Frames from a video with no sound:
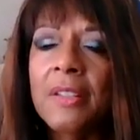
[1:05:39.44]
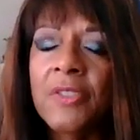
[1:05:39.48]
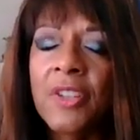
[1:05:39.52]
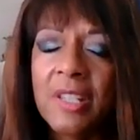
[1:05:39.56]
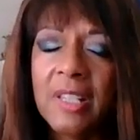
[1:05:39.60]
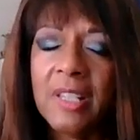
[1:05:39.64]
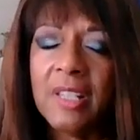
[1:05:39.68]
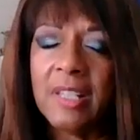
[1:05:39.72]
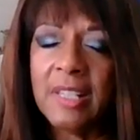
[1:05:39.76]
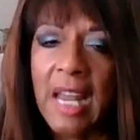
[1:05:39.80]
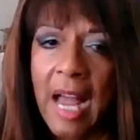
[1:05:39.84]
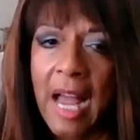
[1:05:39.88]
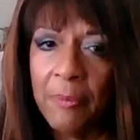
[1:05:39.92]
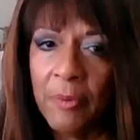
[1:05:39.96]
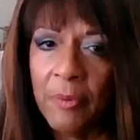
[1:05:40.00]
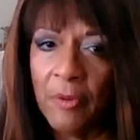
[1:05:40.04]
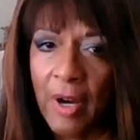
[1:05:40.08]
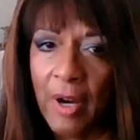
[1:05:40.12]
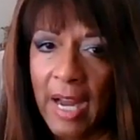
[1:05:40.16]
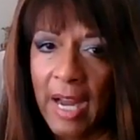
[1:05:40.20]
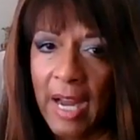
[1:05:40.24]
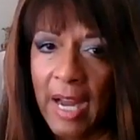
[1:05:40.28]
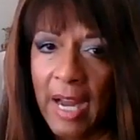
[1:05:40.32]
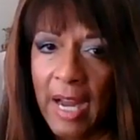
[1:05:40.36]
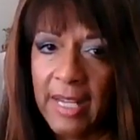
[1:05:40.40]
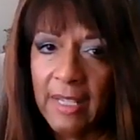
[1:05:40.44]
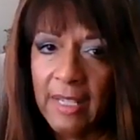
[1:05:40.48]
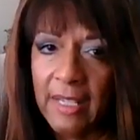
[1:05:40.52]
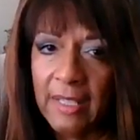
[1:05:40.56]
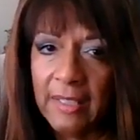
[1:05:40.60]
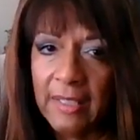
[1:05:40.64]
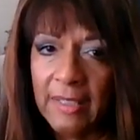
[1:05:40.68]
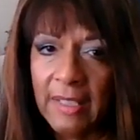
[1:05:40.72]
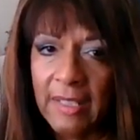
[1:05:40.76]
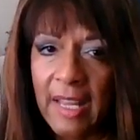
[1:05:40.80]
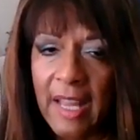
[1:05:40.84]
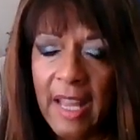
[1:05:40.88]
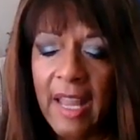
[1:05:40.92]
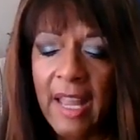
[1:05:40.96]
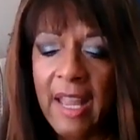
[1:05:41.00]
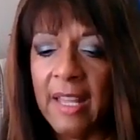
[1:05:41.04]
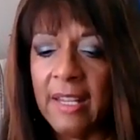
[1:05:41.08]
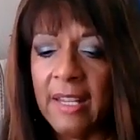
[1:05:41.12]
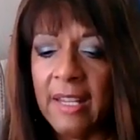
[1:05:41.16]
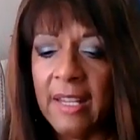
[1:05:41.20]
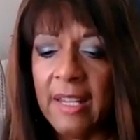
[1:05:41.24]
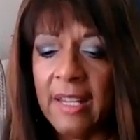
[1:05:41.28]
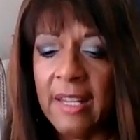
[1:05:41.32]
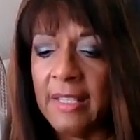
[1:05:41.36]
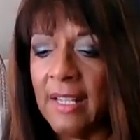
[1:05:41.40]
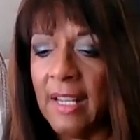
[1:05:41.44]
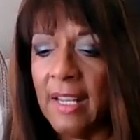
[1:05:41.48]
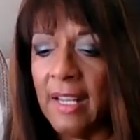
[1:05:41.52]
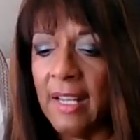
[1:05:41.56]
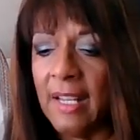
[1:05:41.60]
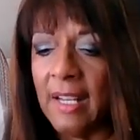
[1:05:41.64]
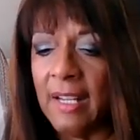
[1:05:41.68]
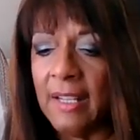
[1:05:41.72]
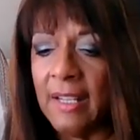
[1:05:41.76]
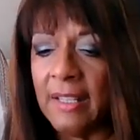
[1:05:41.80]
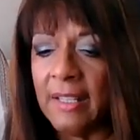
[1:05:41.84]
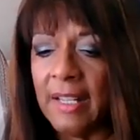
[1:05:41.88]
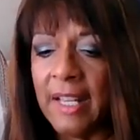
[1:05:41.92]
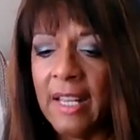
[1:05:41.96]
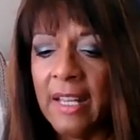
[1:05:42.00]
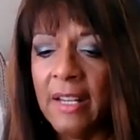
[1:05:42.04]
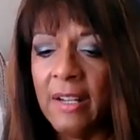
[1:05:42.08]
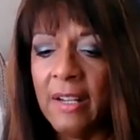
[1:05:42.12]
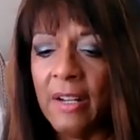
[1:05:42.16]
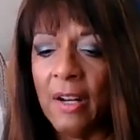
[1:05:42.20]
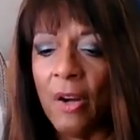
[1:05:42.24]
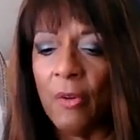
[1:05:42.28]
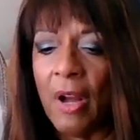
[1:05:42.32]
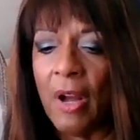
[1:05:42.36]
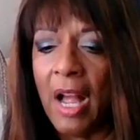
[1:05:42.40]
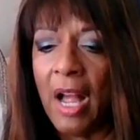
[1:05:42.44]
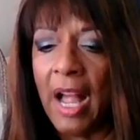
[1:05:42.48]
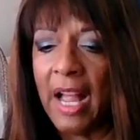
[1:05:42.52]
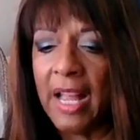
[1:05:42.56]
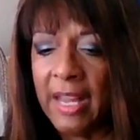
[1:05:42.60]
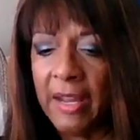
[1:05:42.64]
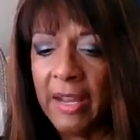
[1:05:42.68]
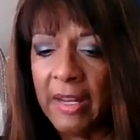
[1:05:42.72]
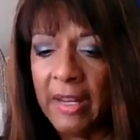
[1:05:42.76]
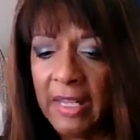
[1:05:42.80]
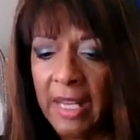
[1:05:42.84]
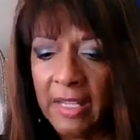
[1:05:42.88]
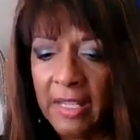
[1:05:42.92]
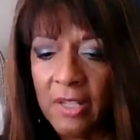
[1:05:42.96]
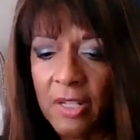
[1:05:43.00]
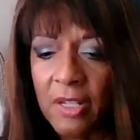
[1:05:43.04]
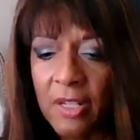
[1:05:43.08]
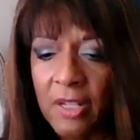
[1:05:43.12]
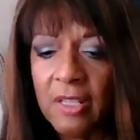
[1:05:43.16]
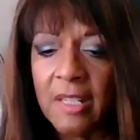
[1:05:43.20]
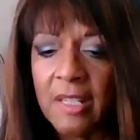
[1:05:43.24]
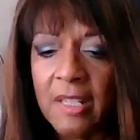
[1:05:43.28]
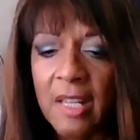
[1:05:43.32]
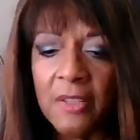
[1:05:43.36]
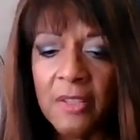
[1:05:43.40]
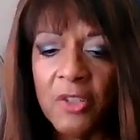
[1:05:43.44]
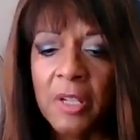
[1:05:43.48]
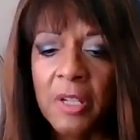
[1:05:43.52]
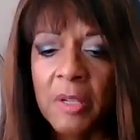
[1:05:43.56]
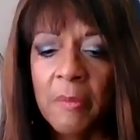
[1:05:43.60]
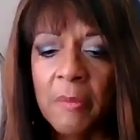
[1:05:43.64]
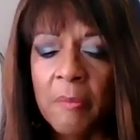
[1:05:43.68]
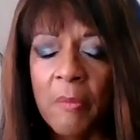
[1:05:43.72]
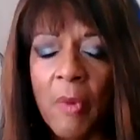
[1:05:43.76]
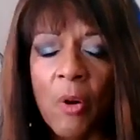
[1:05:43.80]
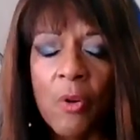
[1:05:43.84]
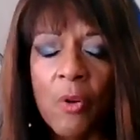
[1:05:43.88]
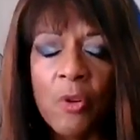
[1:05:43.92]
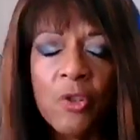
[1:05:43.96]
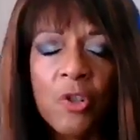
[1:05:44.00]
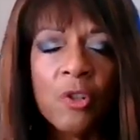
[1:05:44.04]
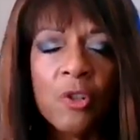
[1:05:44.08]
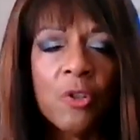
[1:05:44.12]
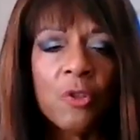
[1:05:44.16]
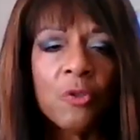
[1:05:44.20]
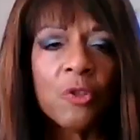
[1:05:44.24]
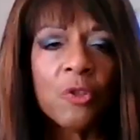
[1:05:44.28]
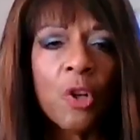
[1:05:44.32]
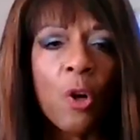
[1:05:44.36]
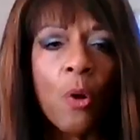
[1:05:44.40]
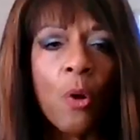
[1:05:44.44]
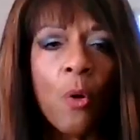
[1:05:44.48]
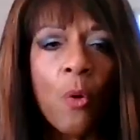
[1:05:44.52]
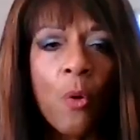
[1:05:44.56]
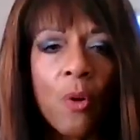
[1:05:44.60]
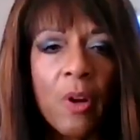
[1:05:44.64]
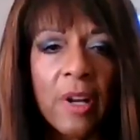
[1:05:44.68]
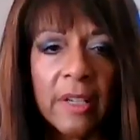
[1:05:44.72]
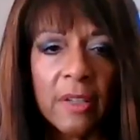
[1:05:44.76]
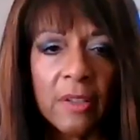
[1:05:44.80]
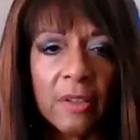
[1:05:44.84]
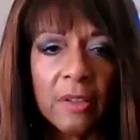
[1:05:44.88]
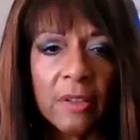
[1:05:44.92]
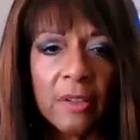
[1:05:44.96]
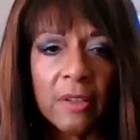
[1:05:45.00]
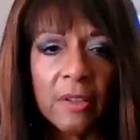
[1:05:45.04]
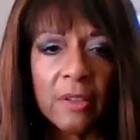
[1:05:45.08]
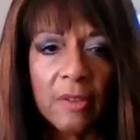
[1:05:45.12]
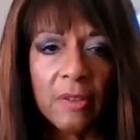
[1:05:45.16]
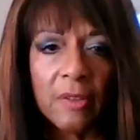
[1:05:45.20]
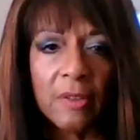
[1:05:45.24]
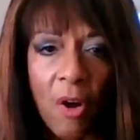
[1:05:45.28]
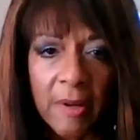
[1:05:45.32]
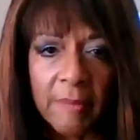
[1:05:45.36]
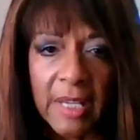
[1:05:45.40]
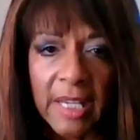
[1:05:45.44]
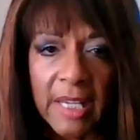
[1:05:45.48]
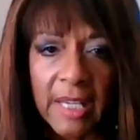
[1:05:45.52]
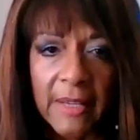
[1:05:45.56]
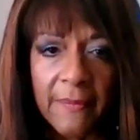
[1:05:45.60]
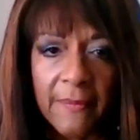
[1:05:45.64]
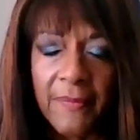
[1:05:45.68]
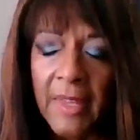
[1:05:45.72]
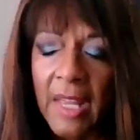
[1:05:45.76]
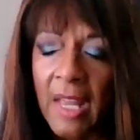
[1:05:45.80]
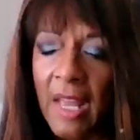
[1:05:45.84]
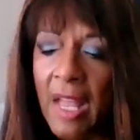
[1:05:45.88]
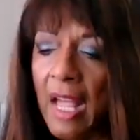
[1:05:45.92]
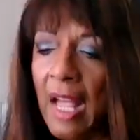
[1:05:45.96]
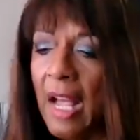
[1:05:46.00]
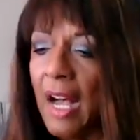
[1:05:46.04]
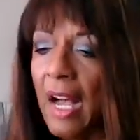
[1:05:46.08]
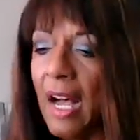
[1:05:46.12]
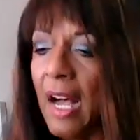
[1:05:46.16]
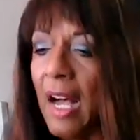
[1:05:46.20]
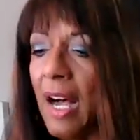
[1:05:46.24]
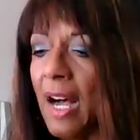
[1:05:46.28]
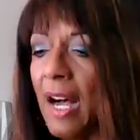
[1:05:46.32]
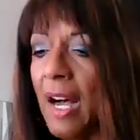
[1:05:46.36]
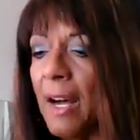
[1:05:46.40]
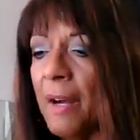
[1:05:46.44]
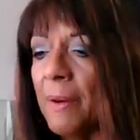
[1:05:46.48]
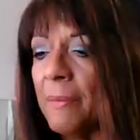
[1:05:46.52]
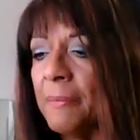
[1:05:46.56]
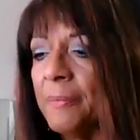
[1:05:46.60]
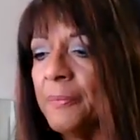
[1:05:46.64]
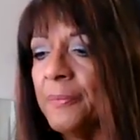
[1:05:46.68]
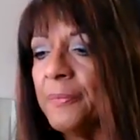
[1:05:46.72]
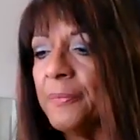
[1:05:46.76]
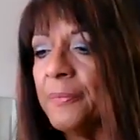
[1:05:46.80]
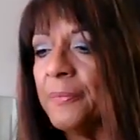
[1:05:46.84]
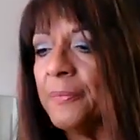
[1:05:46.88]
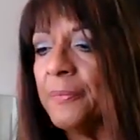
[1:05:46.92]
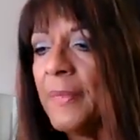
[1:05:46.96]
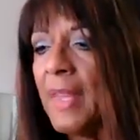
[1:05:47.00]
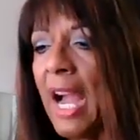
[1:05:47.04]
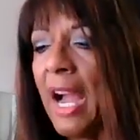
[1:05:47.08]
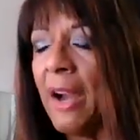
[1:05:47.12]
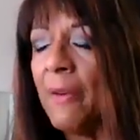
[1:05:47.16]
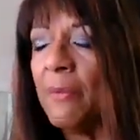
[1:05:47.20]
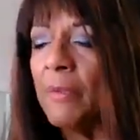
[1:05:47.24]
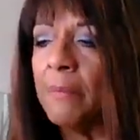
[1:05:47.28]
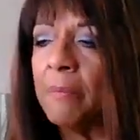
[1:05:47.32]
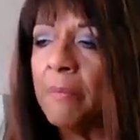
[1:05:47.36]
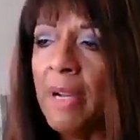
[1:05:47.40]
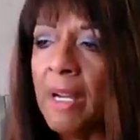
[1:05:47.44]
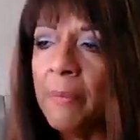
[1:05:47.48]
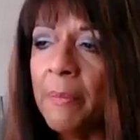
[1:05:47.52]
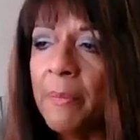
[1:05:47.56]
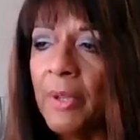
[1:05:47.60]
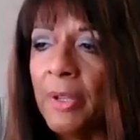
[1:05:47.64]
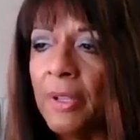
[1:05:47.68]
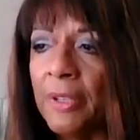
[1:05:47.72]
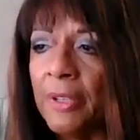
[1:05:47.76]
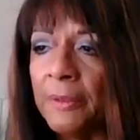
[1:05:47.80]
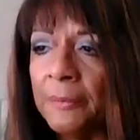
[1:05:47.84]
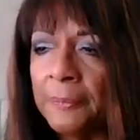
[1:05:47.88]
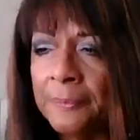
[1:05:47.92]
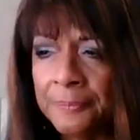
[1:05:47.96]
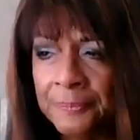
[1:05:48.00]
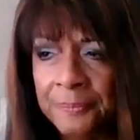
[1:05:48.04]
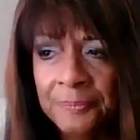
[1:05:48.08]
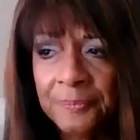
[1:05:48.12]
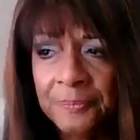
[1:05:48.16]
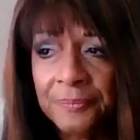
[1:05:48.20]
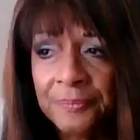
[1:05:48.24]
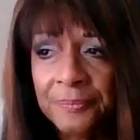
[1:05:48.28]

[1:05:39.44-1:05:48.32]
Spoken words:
just stop writing. And, you know, it took such an emotional toll on me. I remember